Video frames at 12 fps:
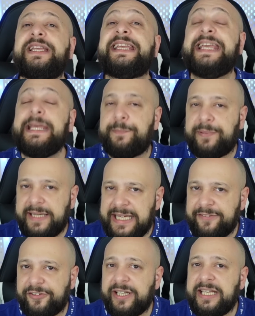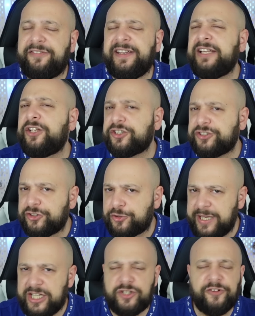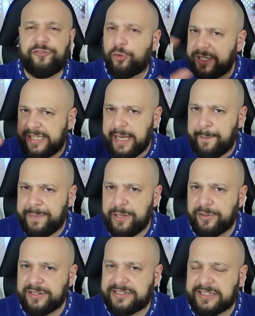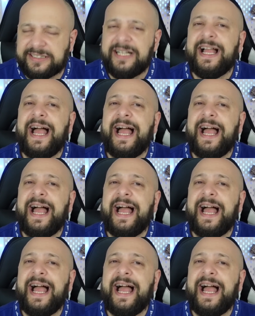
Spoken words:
keep even if he doesn't reach the 40 appearances.